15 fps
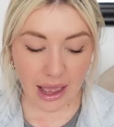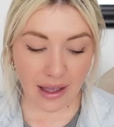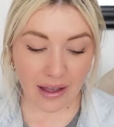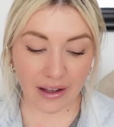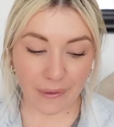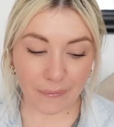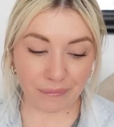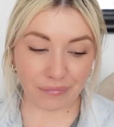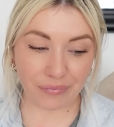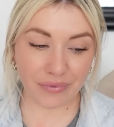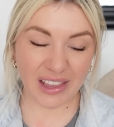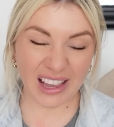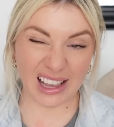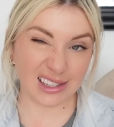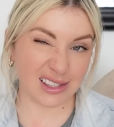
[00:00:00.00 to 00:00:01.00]
I
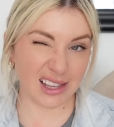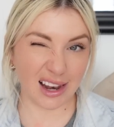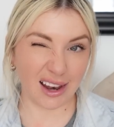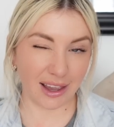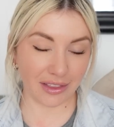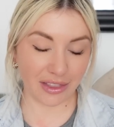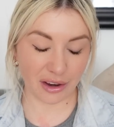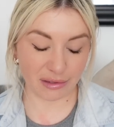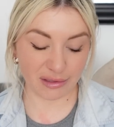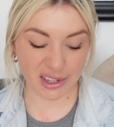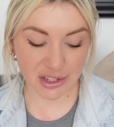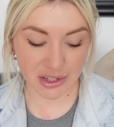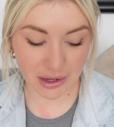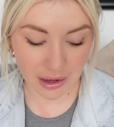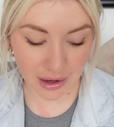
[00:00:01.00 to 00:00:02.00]
guess they're like the
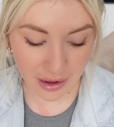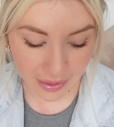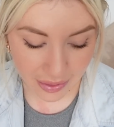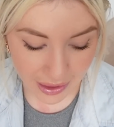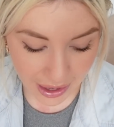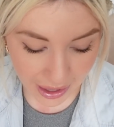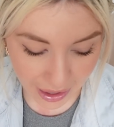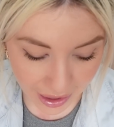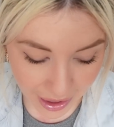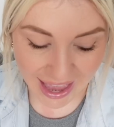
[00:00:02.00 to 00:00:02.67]
original, aren't they?